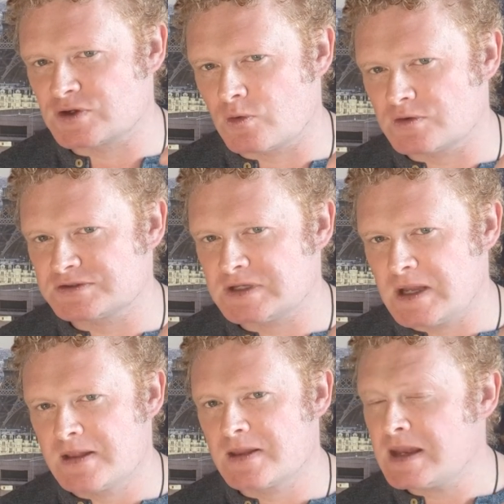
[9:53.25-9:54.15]
course,
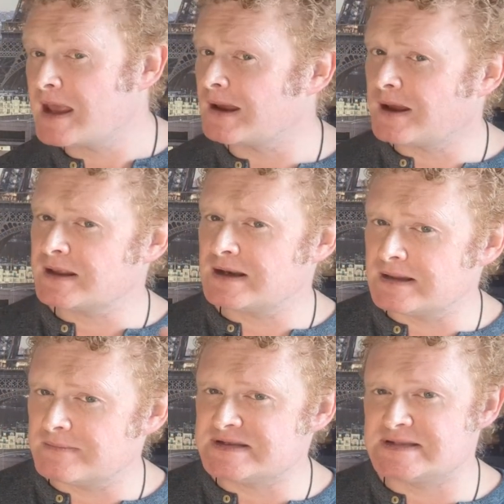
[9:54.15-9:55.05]
then yeah, I get a
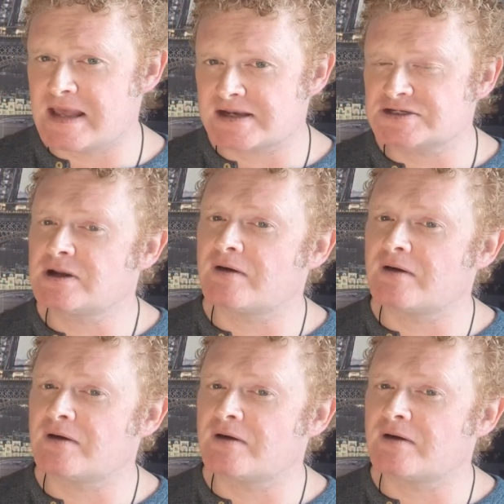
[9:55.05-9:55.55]
little piece of the action.